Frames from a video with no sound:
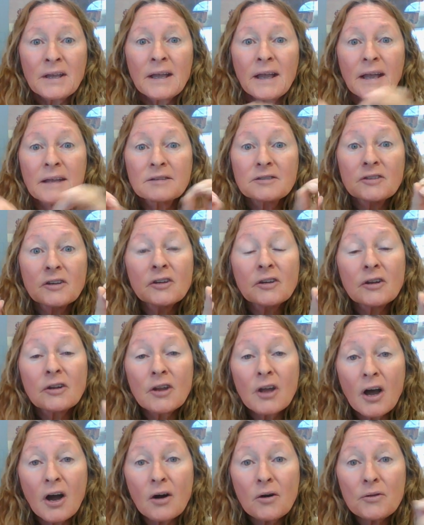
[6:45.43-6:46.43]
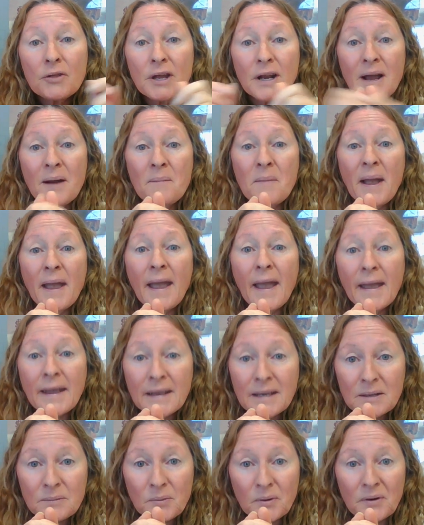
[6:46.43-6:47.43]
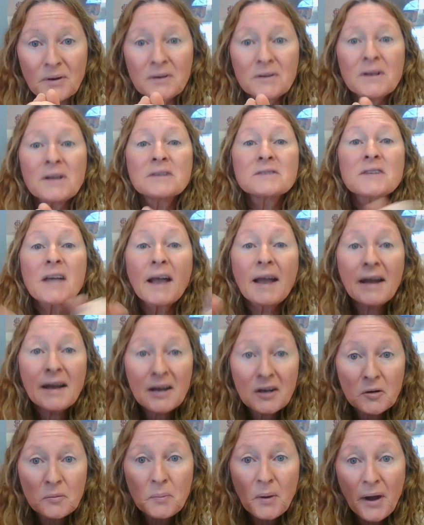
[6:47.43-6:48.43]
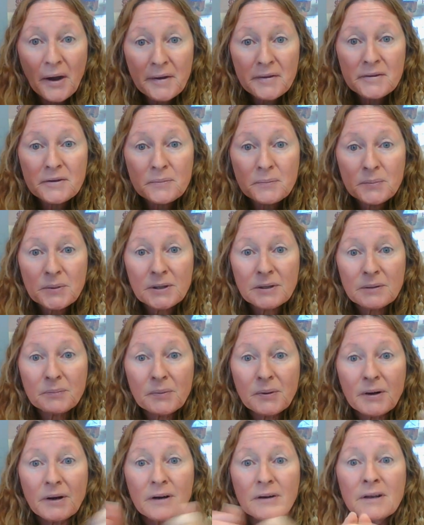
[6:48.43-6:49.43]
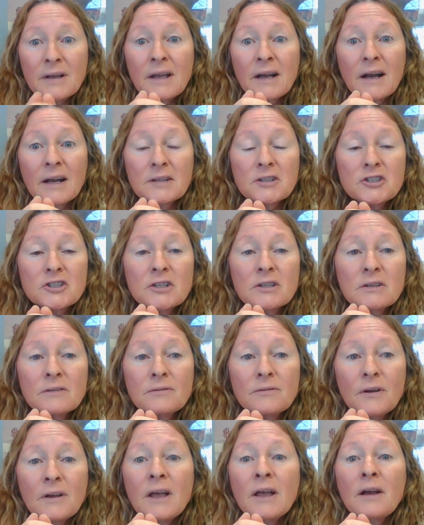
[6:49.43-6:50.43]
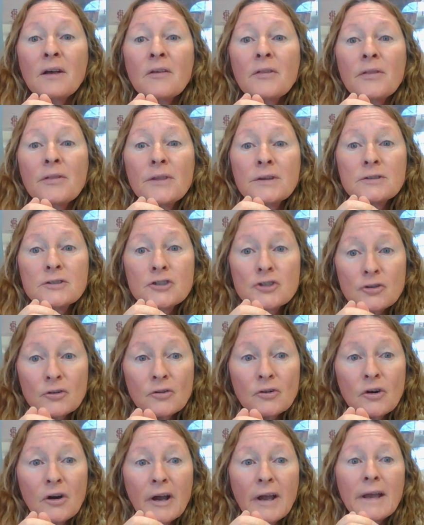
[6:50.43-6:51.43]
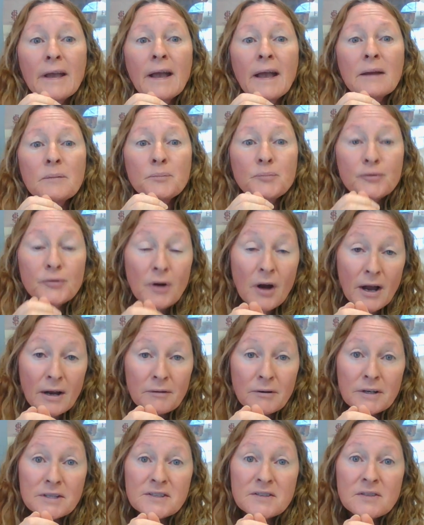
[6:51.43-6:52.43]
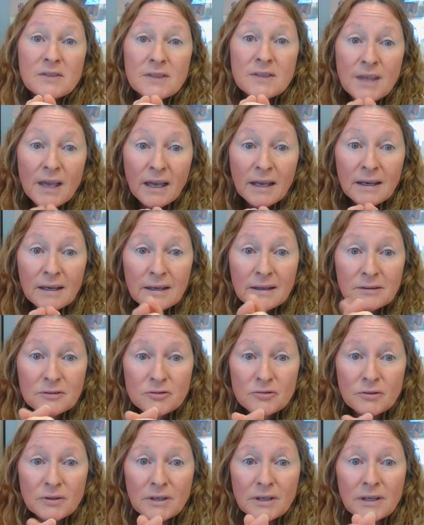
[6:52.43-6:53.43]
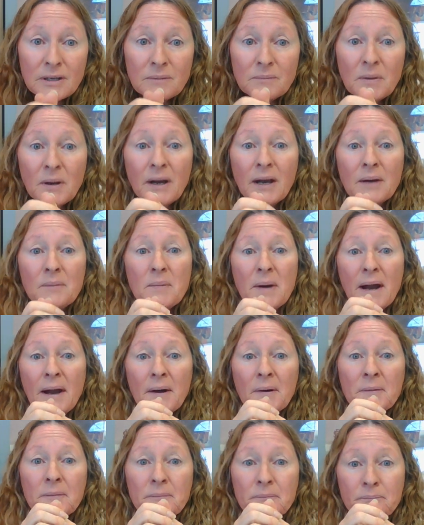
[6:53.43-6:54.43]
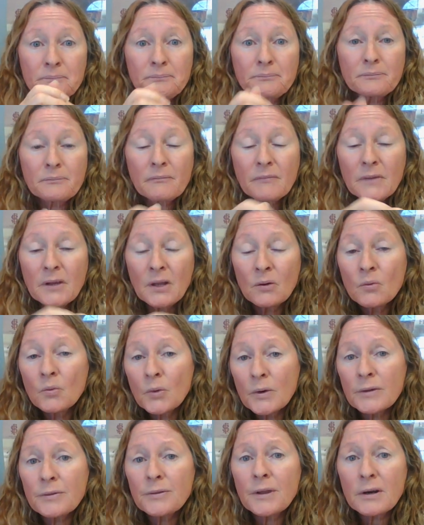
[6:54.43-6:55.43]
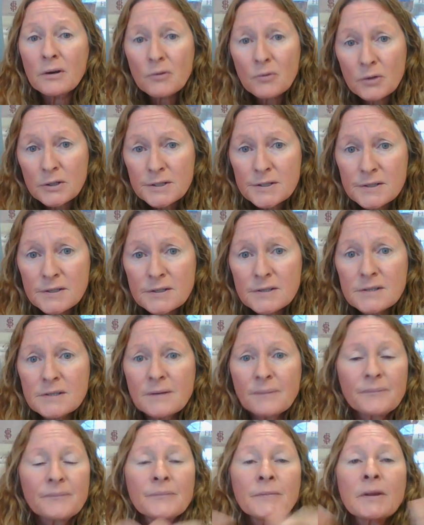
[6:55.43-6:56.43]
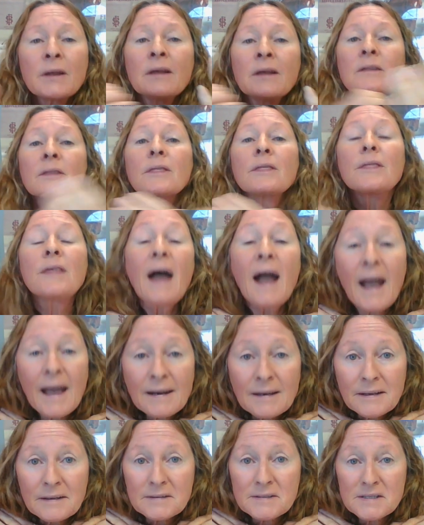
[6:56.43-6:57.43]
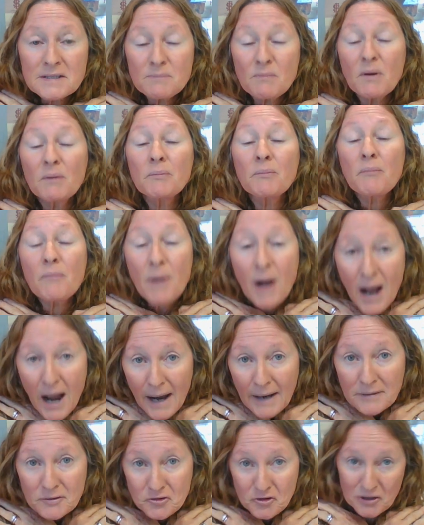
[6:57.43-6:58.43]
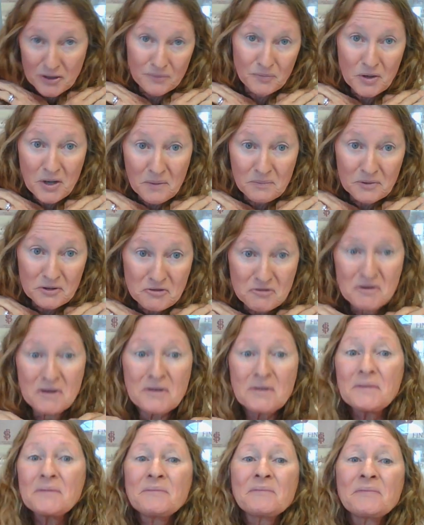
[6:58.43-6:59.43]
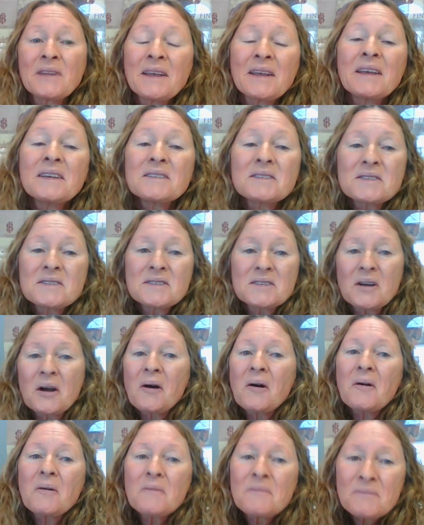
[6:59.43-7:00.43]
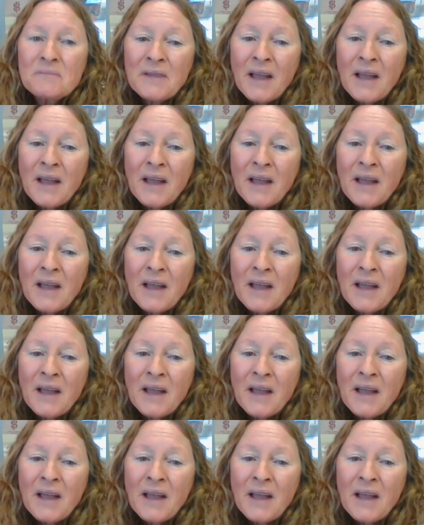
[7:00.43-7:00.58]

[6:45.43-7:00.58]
And to know that I'm able to help other people achieve the joy and progress they dream about with their horses, that is my dream come true. So